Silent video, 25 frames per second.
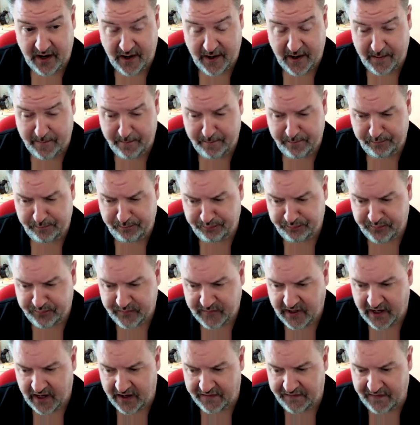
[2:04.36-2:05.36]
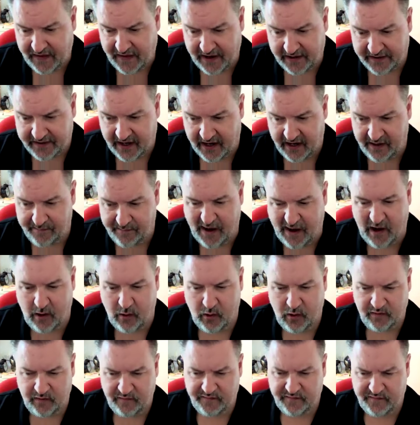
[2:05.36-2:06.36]
Um, and that came
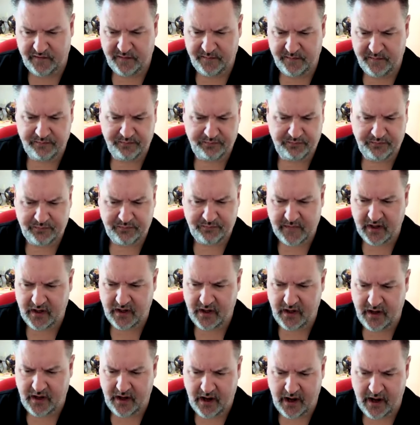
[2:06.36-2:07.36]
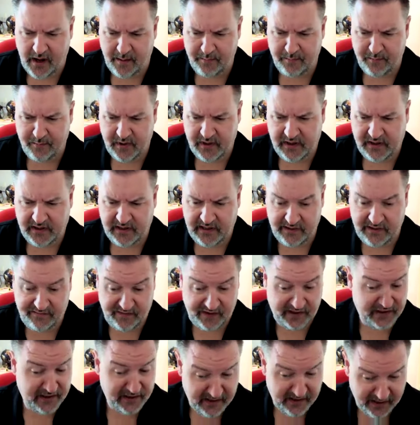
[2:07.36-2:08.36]
out of um,
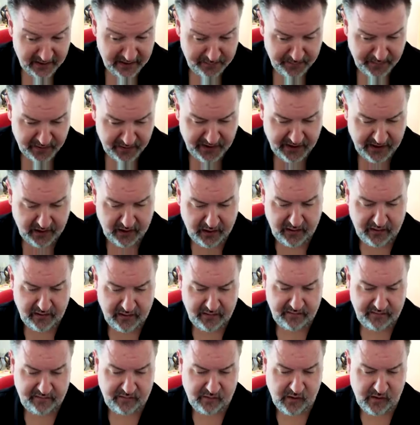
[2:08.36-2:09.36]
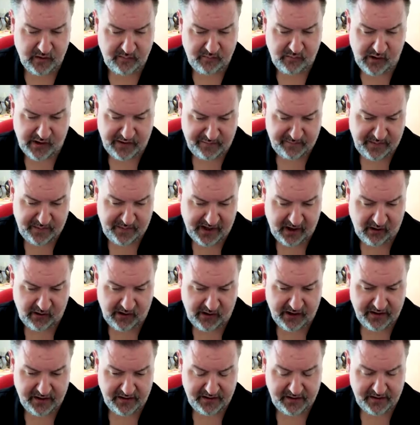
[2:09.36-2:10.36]
living in Manila for a brief
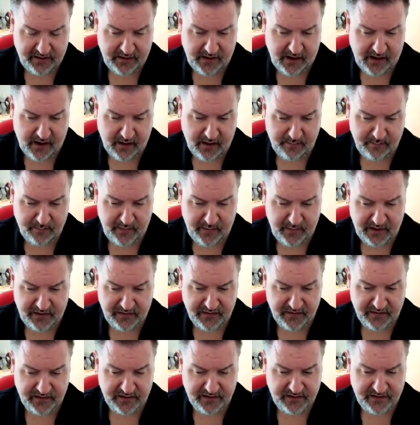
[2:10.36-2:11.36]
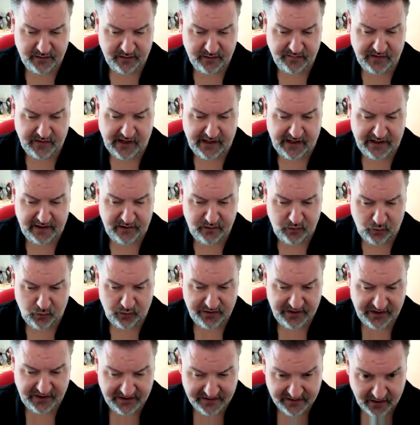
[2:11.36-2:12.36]
period um, in the sort of late
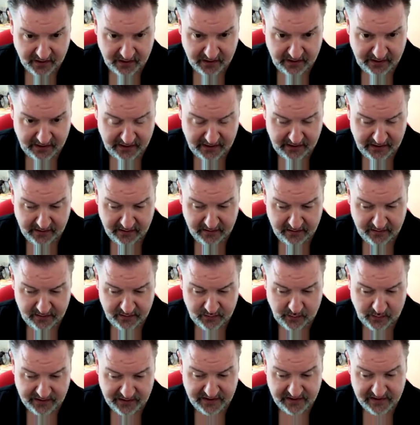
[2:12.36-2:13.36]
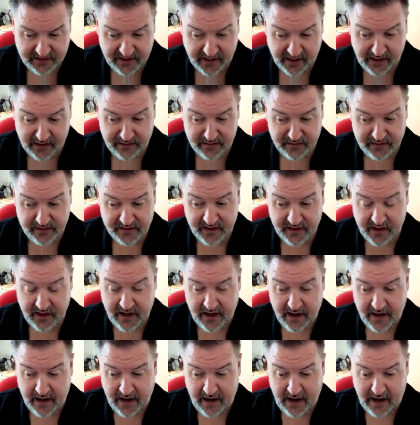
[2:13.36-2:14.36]
noughties, early 2010s,
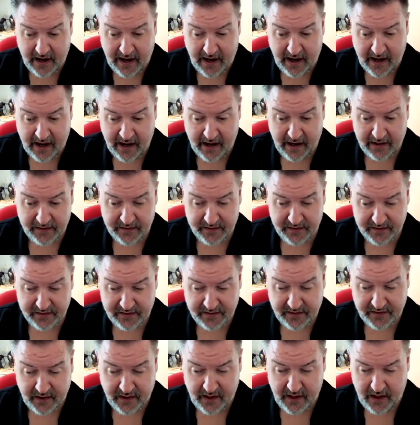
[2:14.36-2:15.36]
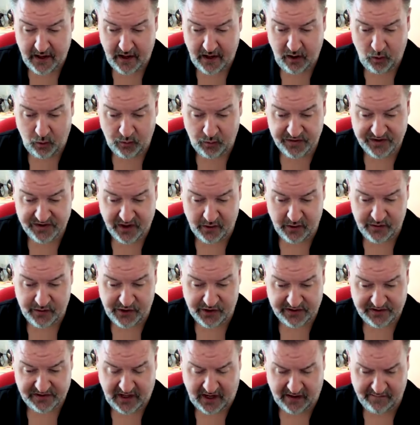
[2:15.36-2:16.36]
and also
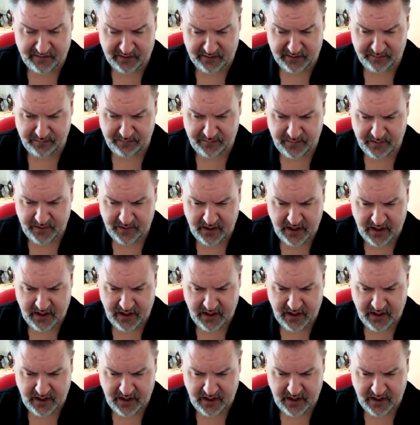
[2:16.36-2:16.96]
just having